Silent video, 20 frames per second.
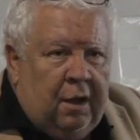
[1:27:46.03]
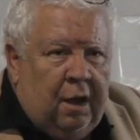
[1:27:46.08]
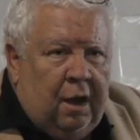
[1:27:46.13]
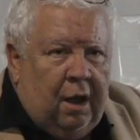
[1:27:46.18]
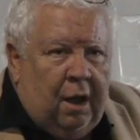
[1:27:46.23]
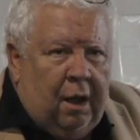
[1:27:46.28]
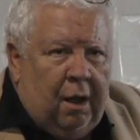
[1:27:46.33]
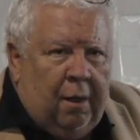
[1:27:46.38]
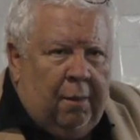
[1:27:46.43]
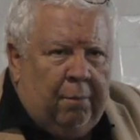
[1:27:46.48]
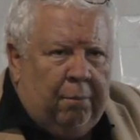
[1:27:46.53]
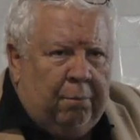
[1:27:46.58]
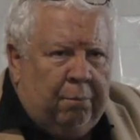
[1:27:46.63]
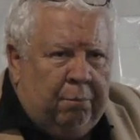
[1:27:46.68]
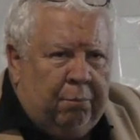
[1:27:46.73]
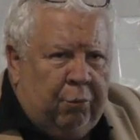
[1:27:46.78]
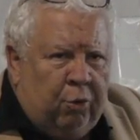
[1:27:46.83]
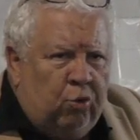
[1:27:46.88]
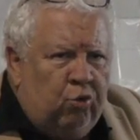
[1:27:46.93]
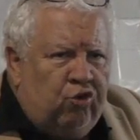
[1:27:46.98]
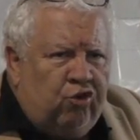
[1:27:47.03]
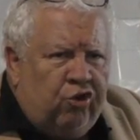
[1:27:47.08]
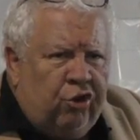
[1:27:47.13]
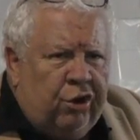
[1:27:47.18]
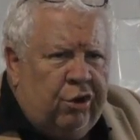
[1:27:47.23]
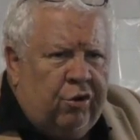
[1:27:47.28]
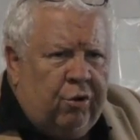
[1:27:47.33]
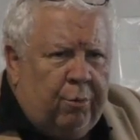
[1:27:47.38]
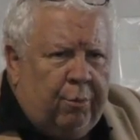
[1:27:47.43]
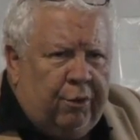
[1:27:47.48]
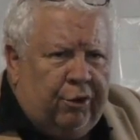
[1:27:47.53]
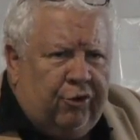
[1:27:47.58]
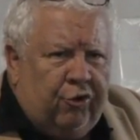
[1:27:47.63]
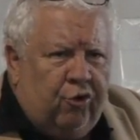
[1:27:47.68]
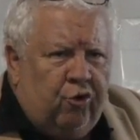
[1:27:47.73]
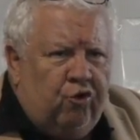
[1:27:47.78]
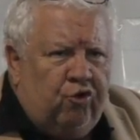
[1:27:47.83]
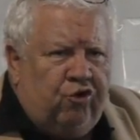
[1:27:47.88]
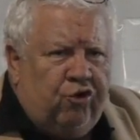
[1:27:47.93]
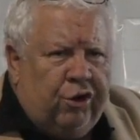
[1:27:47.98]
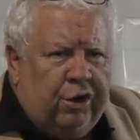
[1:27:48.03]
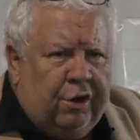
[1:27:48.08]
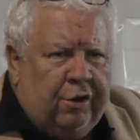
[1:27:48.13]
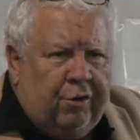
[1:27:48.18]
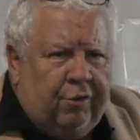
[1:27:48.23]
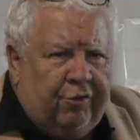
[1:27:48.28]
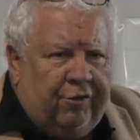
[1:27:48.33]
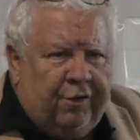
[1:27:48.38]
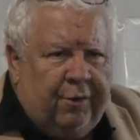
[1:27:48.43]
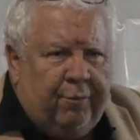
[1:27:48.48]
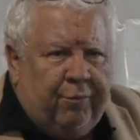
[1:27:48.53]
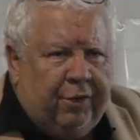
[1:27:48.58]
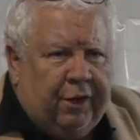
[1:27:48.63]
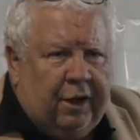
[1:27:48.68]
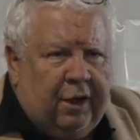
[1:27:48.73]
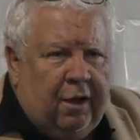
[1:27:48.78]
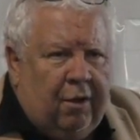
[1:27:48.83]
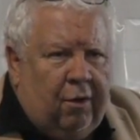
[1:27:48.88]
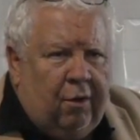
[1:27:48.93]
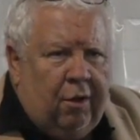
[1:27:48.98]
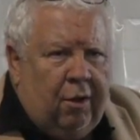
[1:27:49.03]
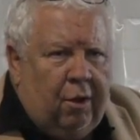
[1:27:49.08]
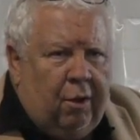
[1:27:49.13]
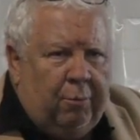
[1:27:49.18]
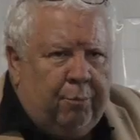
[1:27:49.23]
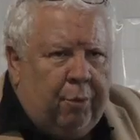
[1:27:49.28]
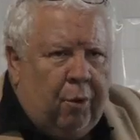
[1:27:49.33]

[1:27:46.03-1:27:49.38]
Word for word: um, Mushin or Matushin or something up